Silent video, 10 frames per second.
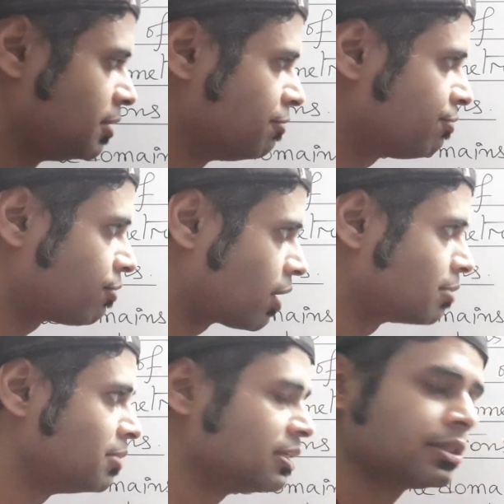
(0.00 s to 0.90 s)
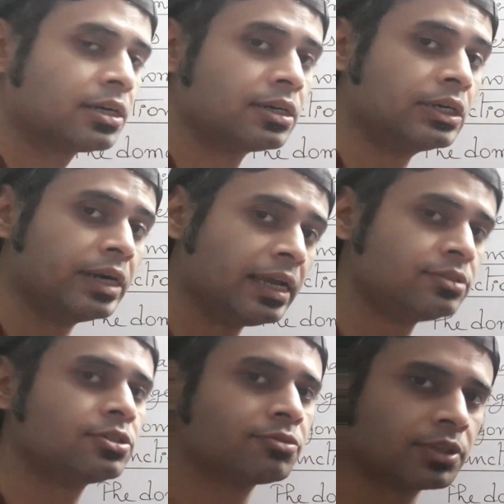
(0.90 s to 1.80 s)
forming the
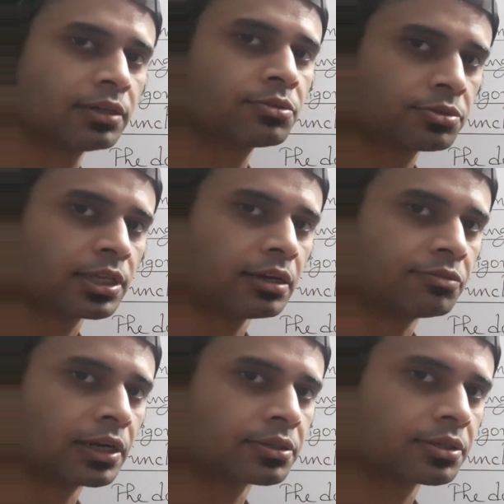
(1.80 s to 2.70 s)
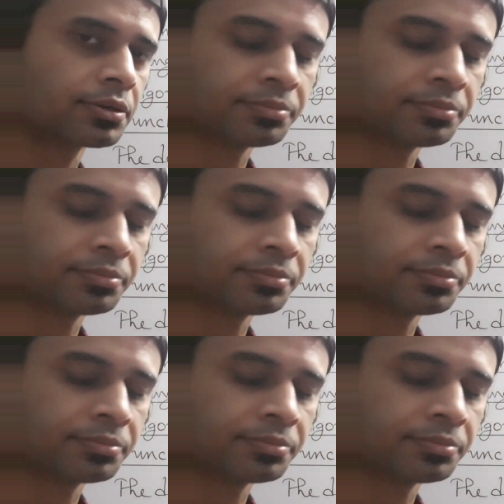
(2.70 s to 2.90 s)
range of the cosine function.